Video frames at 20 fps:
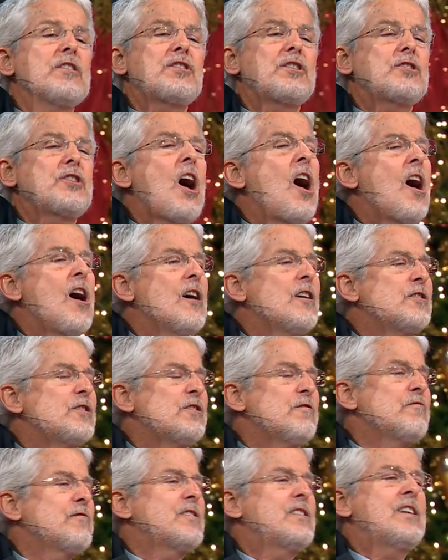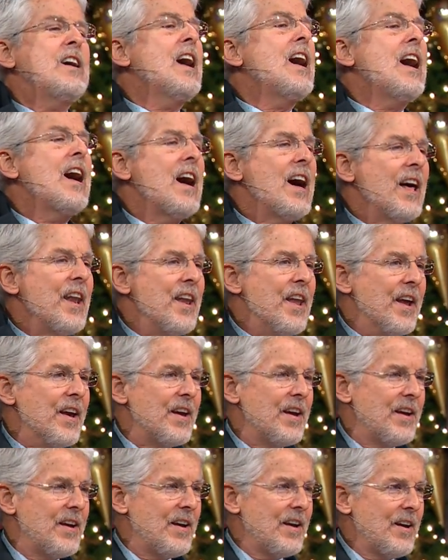the stars of God.
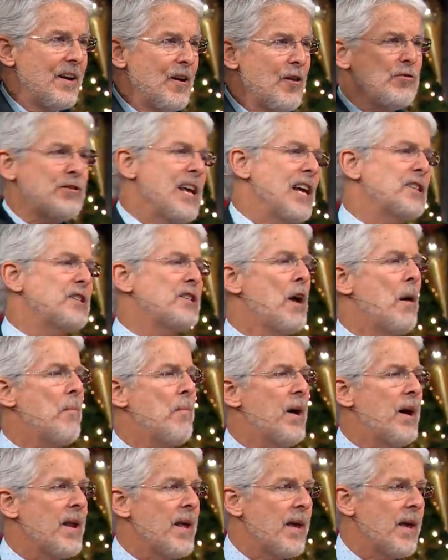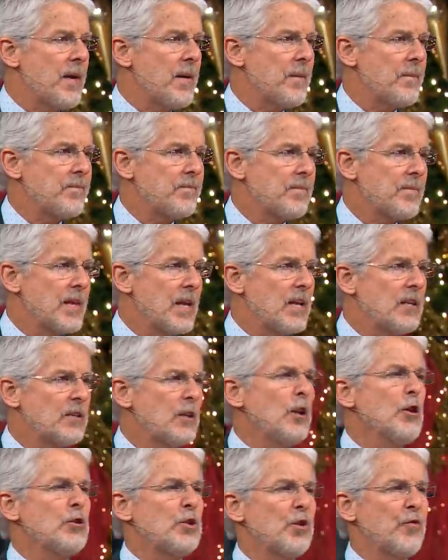Who's that somebody? It's
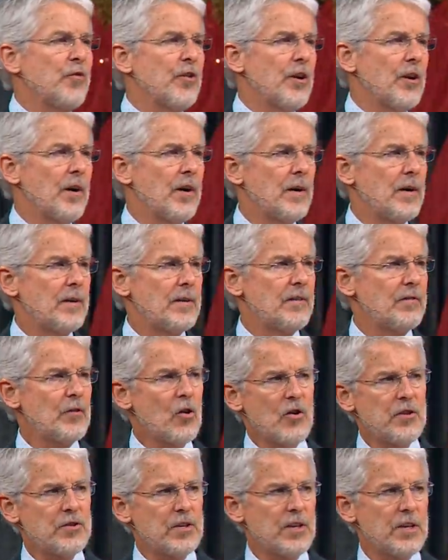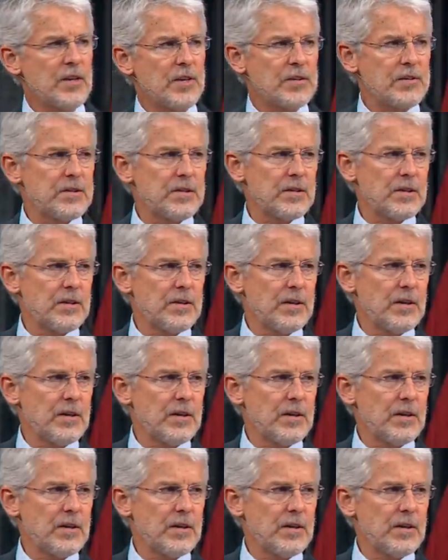Lucifer. Of course it is.